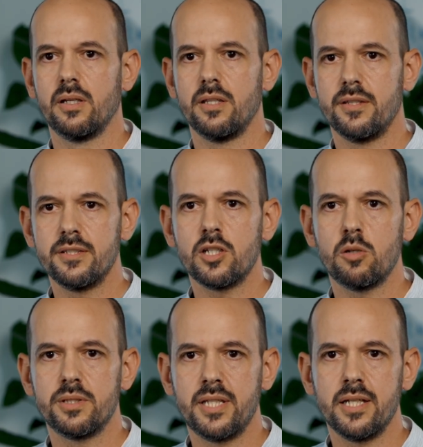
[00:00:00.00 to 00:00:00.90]
These
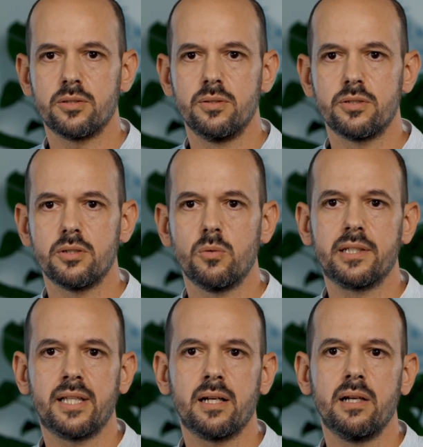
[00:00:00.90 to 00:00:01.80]
recommendations will
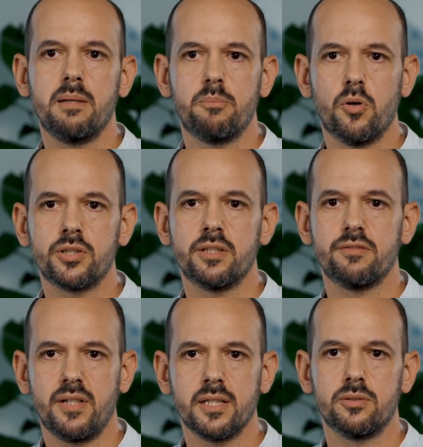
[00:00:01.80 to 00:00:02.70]
tackle important
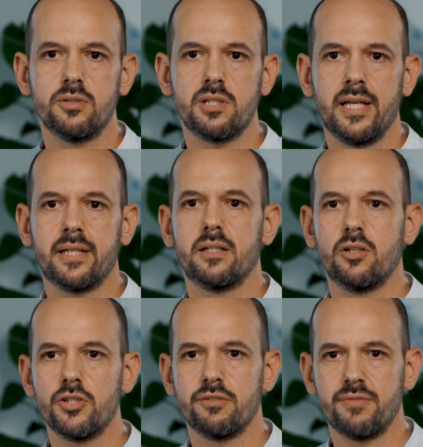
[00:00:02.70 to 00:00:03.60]
factors like
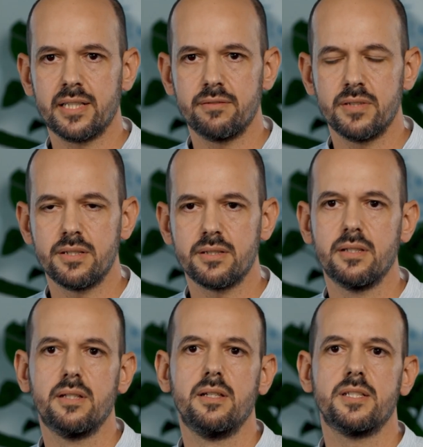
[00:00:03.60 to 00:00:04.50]
cost-effectiveness,
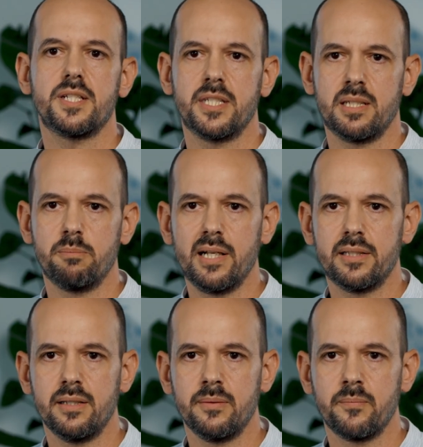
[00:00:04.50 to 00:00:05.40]

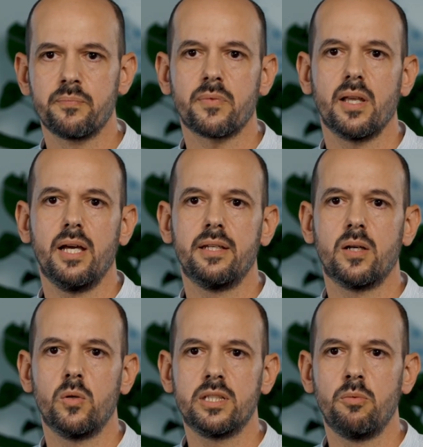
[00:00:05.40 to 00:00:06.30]
sustainability, and
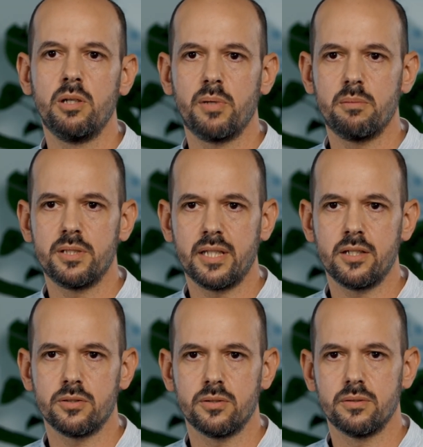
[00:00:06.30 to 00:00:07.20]
equitable
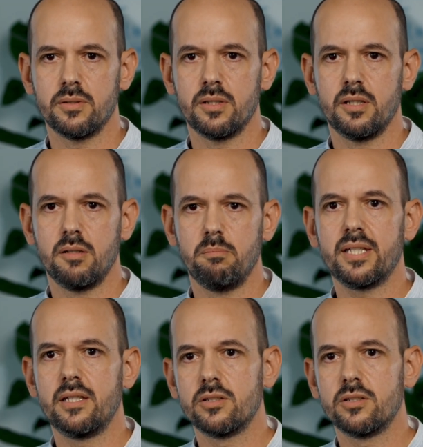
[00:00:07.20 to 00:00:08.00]
implementation, making